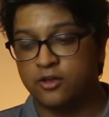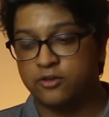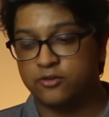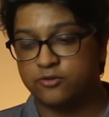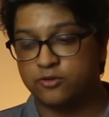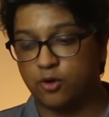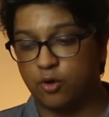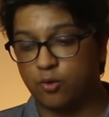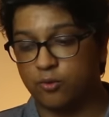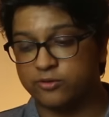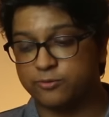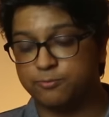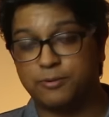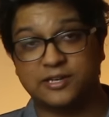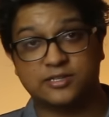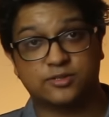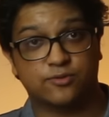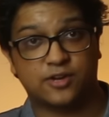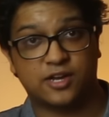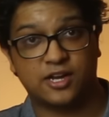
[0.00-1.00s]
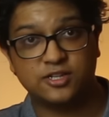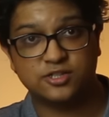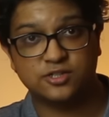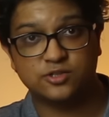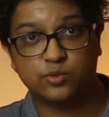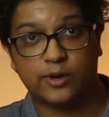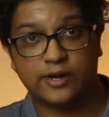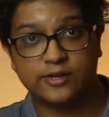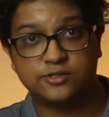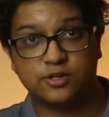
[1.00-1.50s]
So
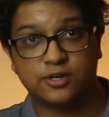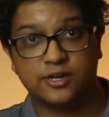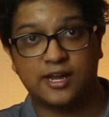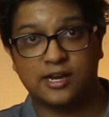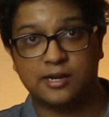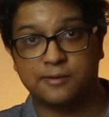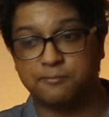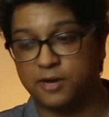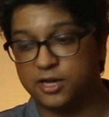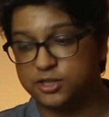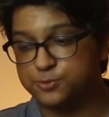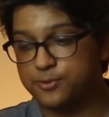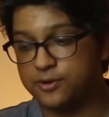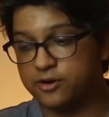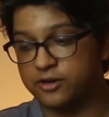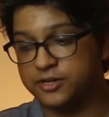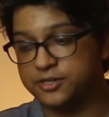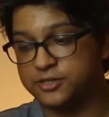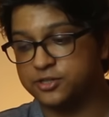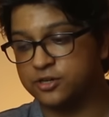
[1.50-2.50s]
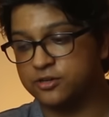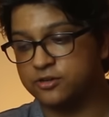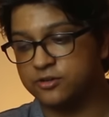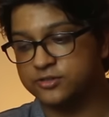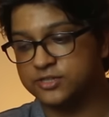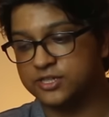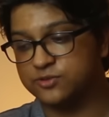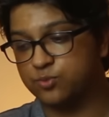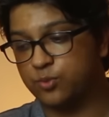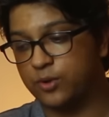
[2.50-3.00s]
specifications wise, you're getting much better
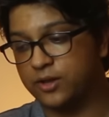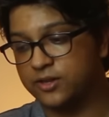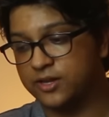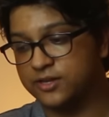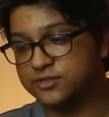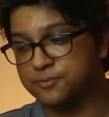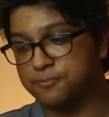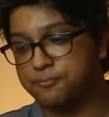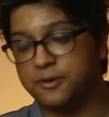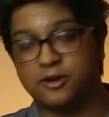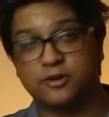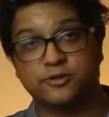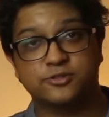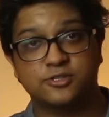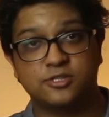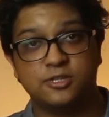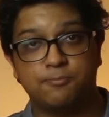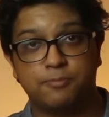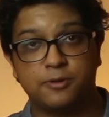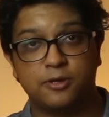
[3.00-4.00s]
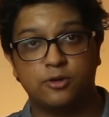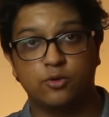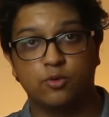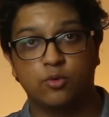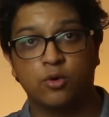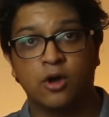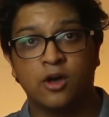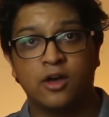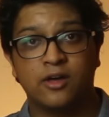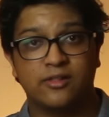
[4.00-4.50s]
internals as well as a better
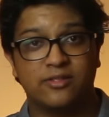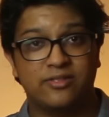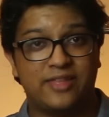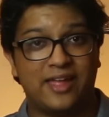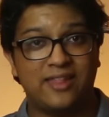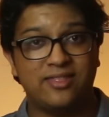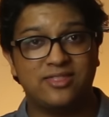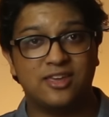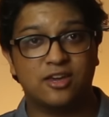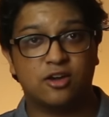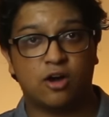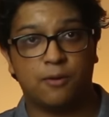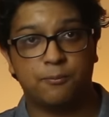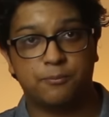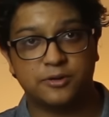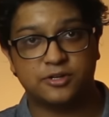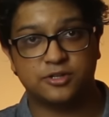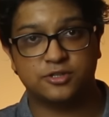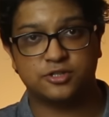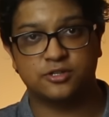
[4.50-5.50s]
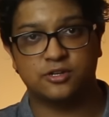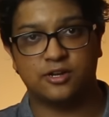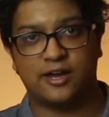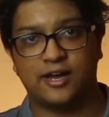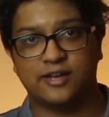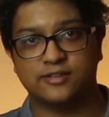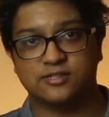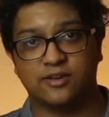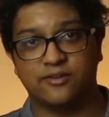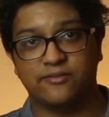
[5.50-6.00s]
CPU than the competition
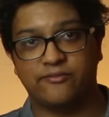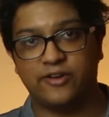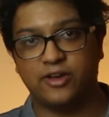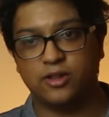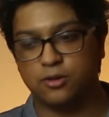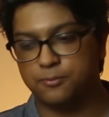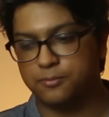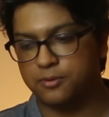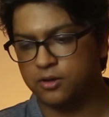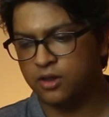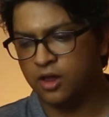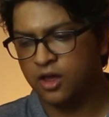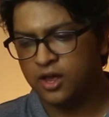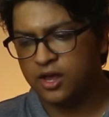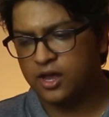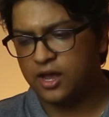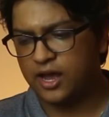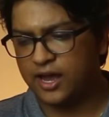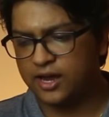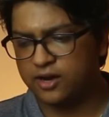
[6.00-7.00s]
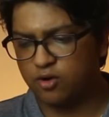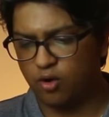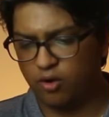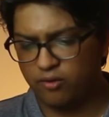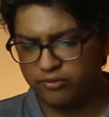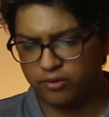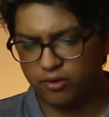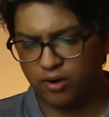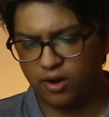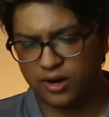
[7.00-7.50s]
has available. And
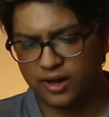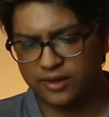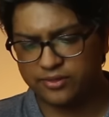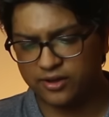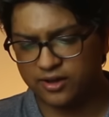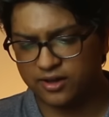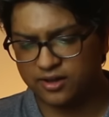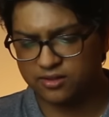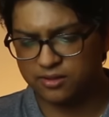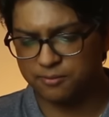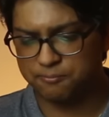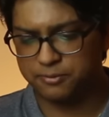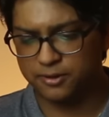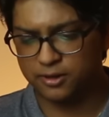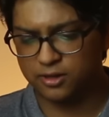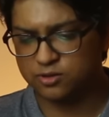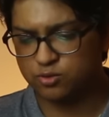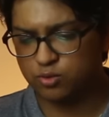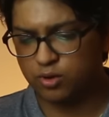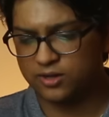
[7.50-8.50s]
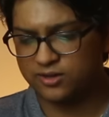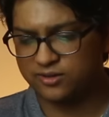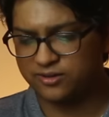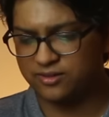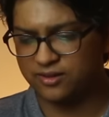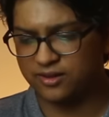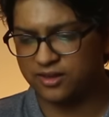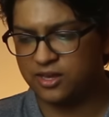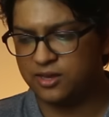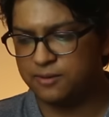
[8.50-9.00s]
overall, I think the build quality,
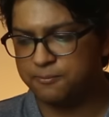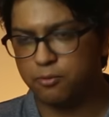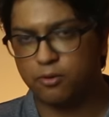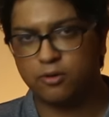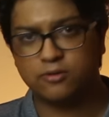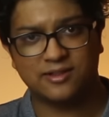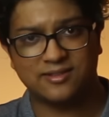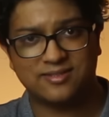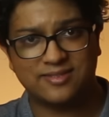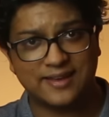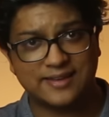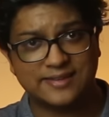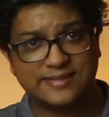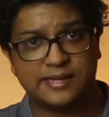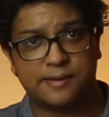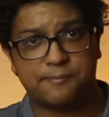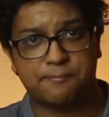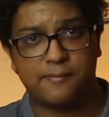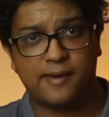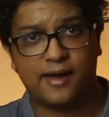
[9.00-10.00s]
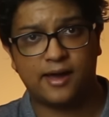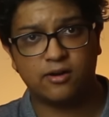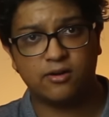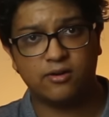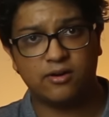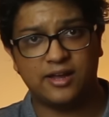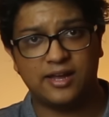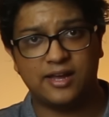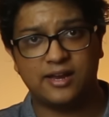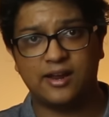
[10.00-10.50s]
the keyboard, the things that
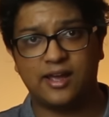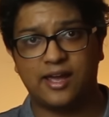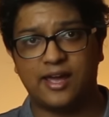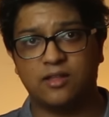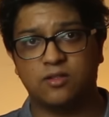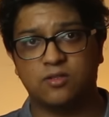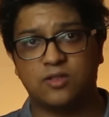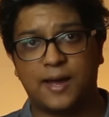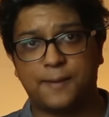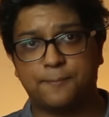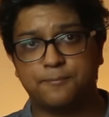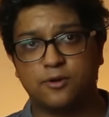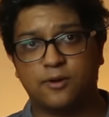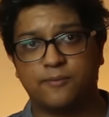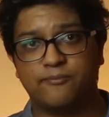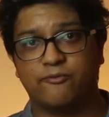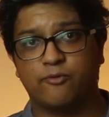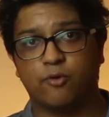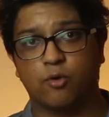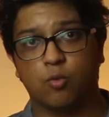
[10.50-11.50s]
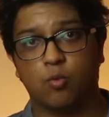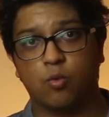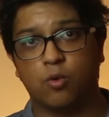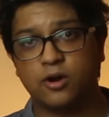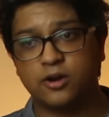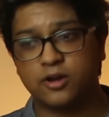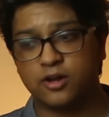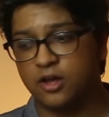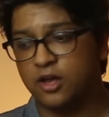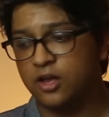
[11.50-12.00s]
matter in a laptop for
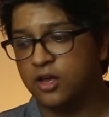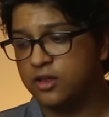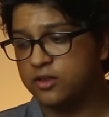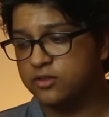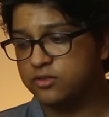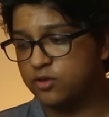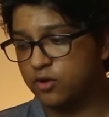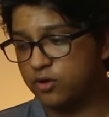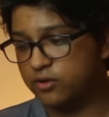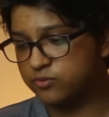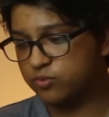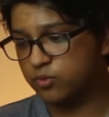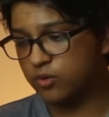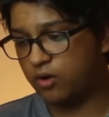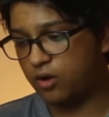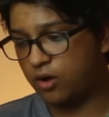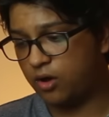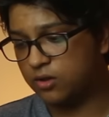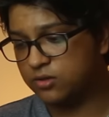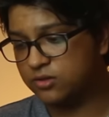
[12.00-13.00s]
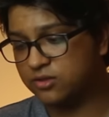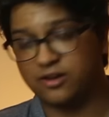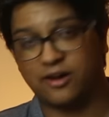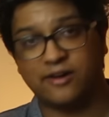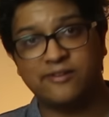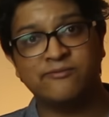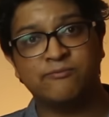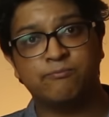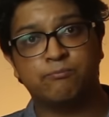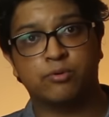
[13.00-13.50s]
work, those were all
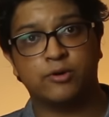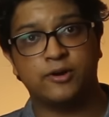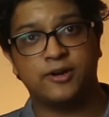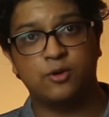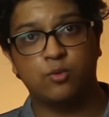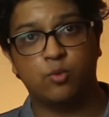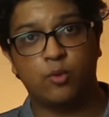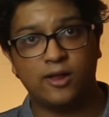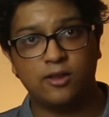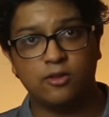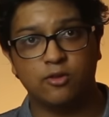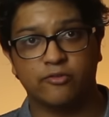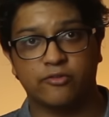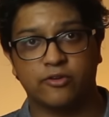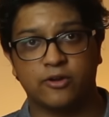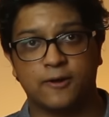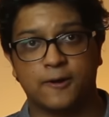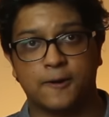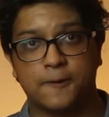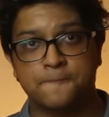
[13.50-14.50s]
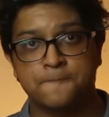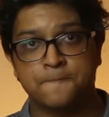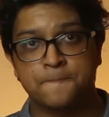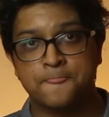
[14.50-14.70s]
done pretty well over here.